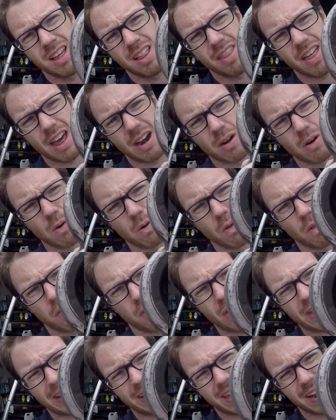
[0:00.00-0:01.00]
that whole
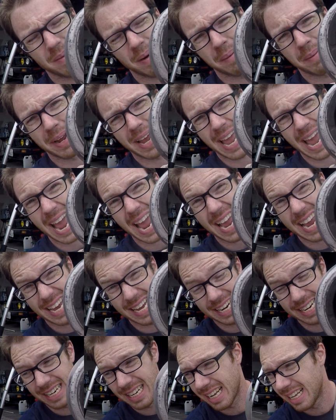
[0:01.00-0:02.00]
thing in there by my
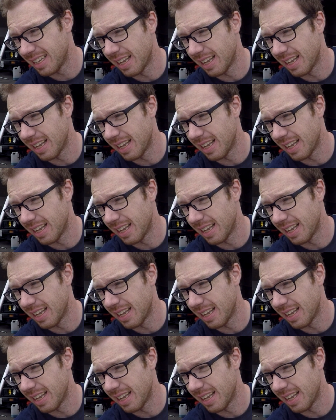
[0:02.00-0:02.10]
hand,